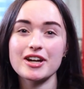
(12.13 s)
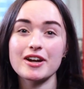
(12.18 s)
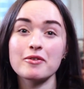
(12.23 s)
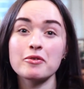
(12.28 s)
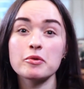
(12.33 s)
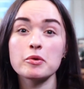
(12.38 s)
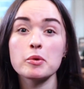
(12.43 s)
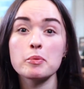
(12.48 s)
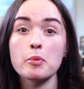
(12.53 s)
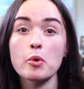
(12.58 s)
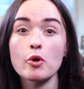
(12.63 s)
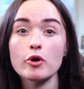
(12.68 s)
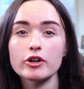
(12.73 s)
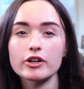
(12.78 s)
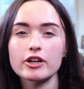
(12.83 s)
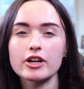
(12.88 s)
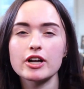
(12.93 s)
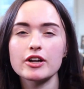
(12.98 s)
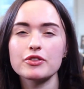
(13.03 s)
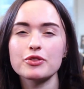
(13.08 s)
a reporter
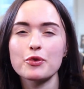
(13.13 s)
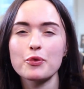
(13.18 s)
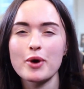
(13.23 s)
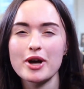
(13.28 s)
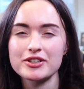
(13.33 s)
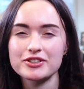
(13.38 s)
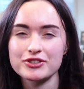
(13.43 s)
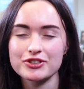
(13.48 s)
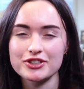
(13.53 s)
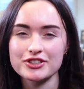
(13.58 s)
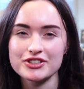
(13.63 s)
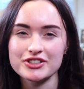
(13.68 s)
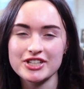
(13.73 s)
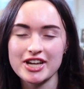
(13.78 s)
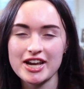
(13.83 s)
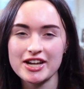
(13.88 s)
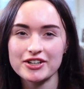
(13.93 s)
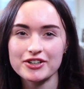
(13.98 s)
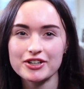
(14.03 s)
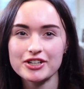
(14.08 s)
here at the Western
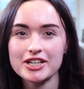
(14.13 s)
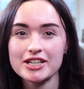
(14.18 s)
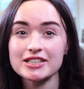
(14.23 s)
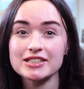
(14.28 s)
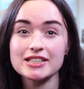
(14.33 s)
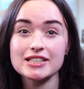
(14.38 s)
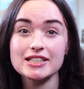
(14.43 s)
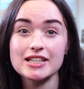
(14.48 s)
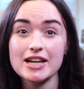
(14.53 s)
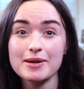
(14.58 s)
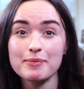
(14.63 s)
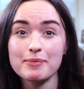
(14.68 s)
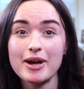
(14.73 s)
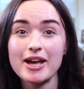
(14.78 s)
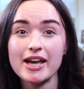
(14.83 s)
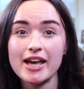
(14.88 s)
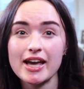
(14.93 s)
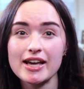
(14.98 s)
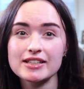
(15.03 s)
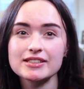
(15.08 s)
Standard, and today my
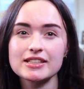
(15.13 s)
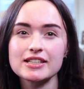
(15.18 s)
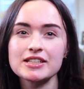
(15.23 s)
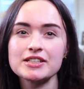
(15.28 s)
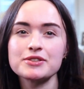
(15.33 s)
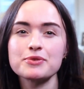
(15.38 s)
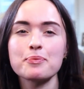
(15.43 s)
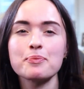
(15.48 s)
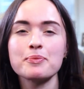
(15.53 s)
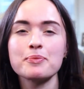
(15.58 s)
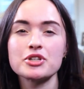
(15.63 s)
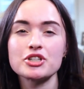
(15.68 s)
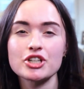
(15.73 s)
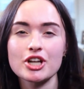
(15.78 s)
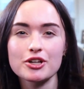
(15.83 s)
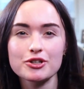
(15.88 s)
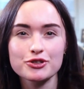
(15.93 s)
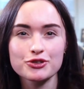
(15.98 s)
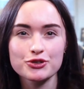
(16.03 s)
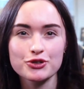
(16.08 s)
guest is
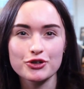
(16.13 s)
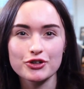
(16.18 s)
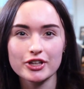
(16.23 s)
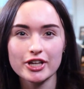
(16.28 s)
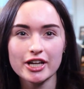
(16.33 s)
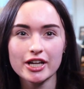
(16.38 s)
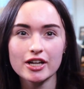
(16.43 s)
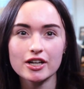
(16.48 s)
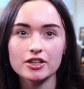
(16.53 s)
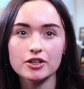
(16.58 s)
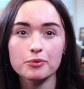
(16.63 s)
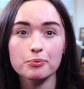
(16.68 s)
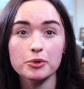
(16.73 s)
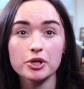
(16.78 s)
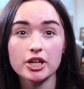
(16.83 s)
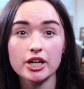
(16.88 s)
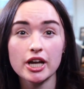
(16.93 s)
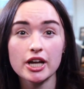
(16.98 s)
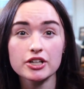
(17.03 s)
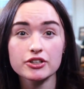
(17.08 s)
Michelle Stirling, a
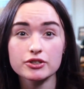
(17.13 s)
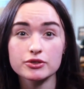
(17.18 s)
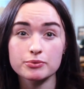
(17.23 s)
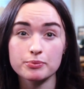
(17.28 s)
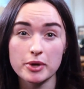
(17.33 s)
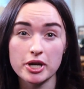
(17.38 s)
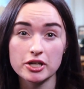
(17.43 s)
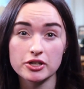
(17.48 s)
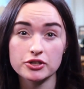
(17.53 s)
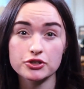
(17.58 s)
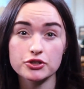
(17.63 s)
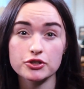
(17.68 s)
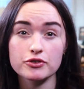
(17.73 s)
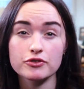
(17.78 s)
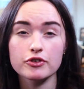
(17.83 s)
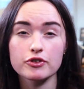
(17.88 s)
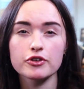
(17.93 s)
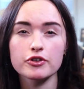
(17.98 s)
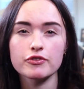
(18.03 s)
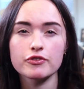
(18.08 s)
communications manager
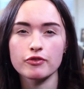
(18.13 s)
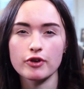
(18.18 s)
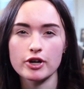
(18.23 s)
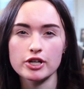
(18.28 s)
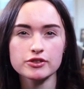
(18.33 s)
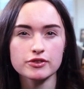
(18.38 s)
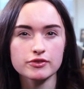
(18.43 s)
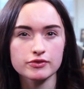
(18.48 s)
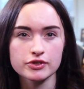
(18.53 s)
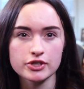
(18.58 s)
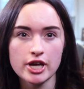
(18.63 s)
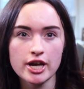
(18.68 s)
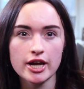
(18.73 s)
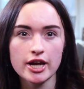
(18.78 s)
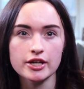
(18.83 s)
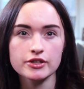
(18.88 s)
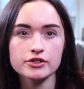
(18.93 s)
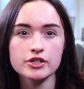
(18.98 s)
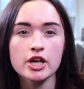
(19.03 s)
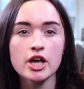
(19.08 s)
for Friends of
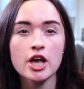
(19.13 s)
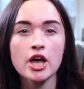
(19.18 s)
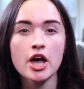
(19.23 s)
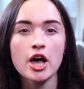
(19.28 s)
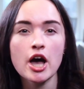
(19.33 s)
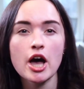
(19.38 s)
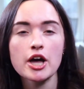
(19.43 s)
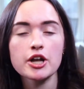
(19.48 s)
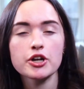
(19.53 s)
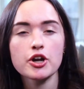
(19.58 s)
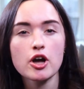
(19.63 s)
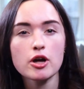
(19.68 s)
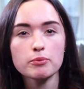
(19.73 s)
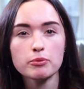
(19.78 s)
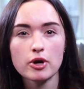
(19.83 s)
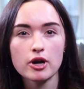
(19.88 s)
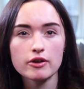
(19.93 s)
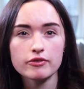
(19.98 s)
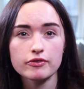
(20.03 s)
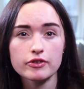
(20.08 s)
Science, a
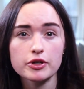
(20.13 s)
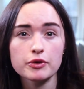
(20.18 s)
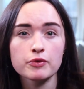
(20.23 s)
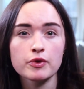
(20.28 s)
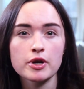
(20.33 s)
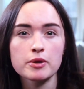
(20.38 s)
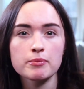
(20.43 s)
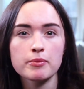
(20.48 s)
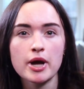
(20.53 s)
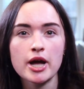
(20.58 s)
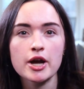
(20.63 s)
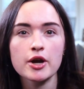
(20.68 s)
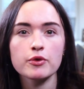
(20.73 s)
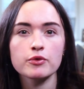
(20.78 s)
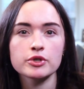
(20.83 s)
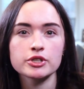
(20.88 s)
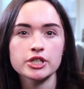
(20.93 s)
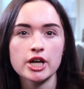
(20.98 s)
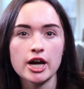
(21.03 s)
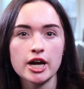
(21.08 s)
nonprofit run by
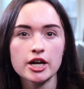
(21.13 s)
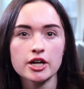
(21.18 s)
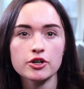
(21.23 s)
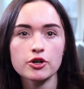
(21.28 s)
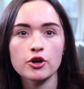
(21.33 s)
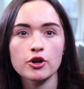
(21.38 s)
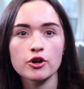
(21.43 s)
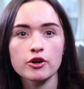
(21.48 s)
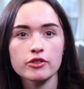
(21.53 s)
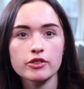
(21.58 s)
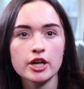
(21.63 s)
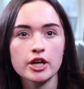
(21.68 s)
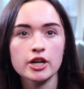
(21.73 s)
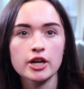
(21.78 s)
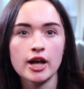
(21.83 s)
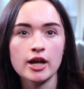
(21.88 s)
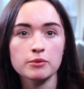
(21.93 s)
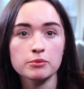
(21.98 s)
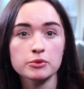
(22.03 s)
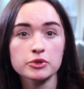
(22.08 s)
retired Earth and
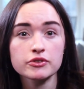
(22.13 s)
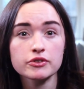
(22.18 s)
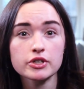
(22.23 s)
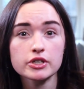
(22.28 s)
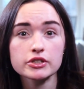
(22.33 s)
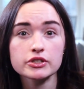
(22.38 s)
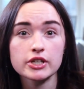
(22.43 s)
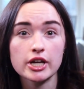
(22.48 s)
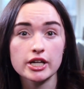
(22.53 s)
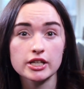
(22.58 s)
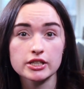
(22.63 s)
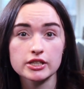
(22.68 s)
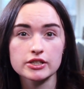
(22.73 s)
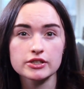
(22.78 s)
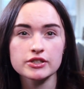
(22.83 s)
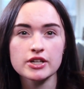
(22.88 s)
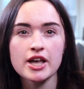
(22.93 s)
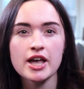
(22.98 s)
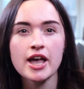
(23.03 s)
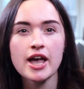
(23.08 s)
atmospheric
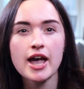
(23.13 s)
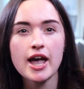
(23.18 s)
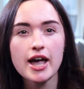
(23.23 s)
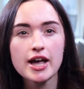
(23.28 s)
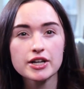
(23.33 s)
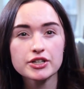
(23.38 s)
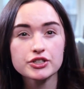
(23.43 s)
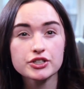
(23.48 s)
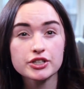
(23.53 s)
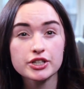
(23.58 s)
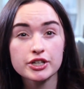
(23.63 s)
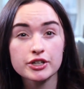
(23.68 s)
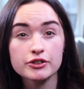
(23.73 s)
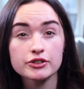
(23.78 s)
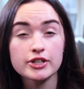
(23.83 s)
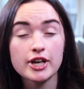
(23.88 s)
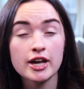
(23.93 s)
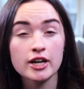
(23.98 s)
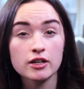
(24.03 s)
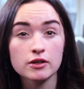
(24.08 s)
scientists,
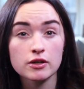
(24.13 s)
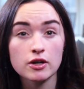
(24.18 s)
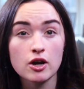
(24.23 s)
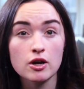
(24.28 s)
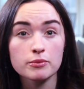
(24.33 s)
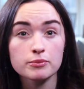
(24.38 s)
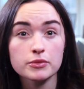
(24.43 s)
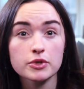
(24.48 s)
engineers, economists,